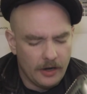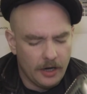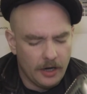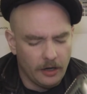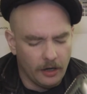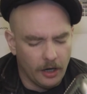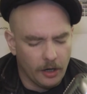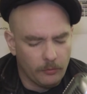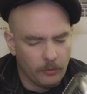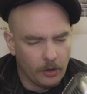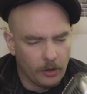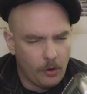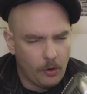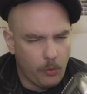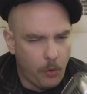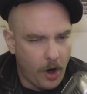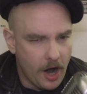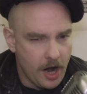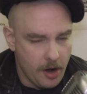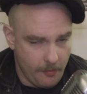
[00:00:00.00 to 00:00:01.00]
a
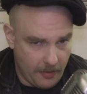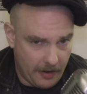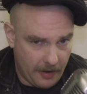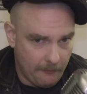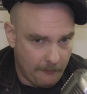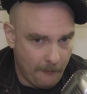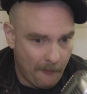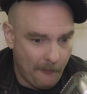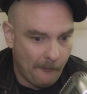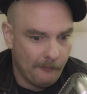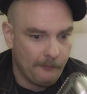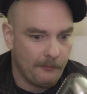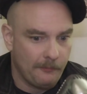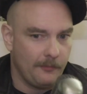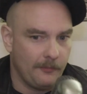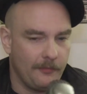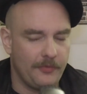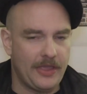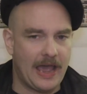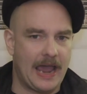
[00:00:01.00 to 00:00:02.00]
requirement
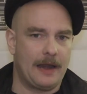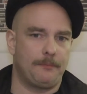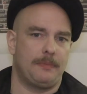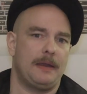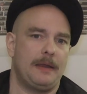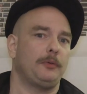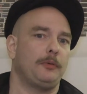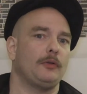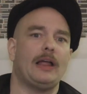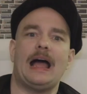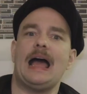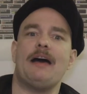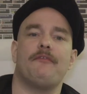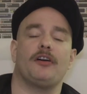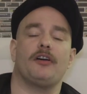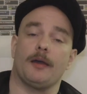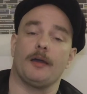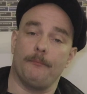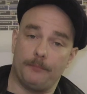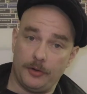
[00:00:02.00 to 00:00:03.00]
that people have a
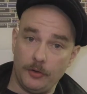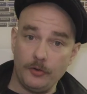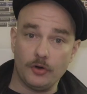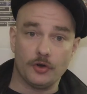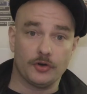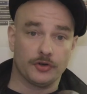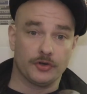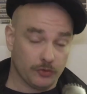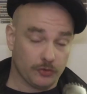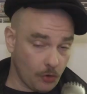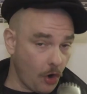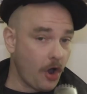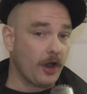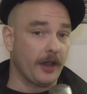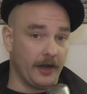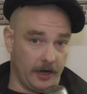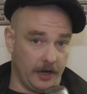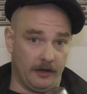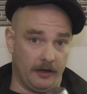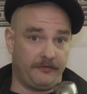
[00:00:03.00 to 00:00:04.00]
computer strong
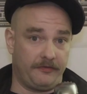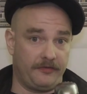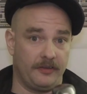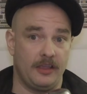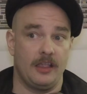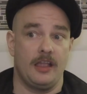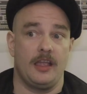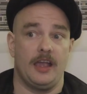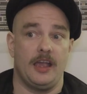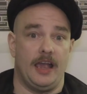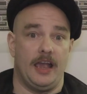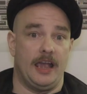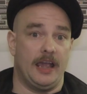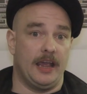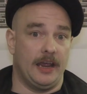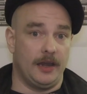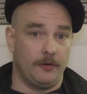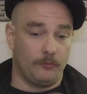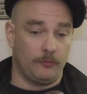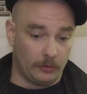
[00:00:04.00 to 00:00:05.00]
enough
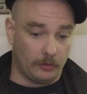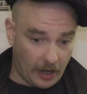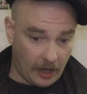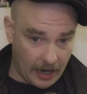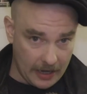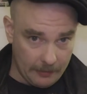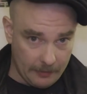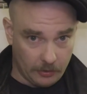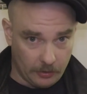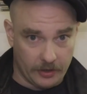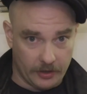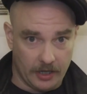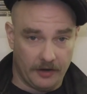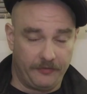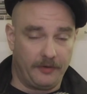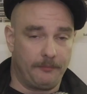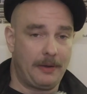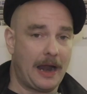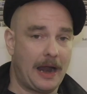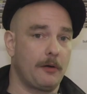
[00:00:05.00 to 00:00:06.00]
and reliable enough
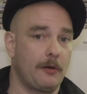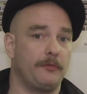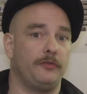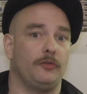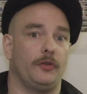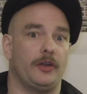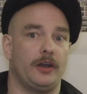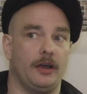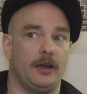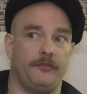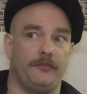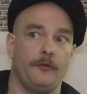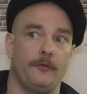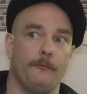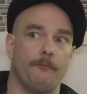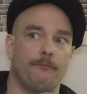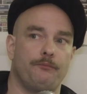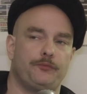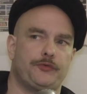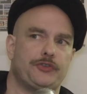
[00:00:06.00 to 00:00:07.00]
and powerful enough
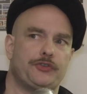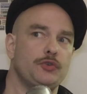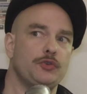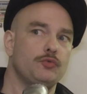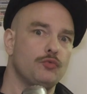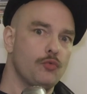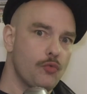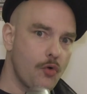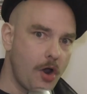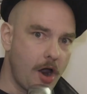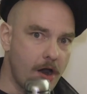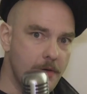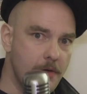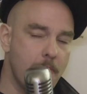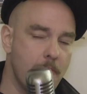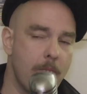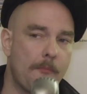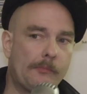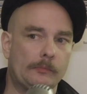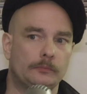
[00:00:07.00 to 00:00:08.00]
to
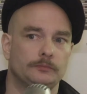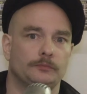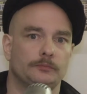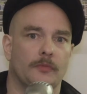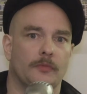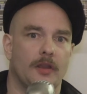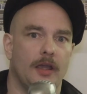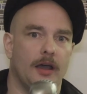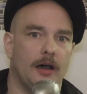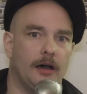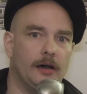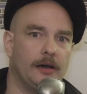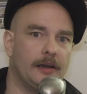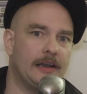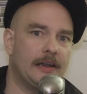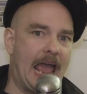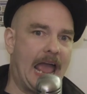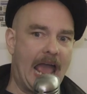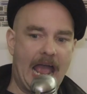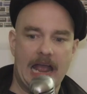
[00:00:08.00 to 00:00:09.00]
run uh, an
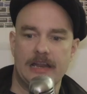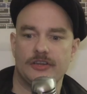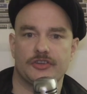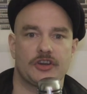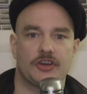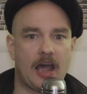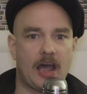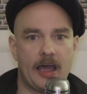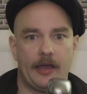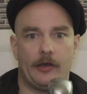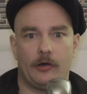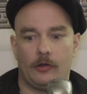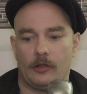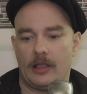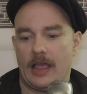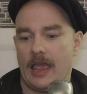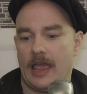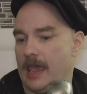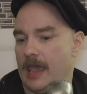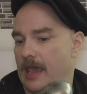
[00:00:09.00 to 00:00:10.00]
agile
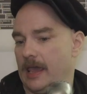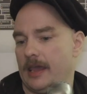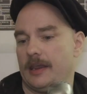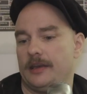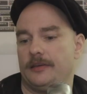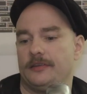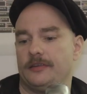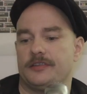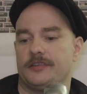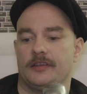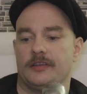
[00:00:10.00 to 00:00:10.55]
and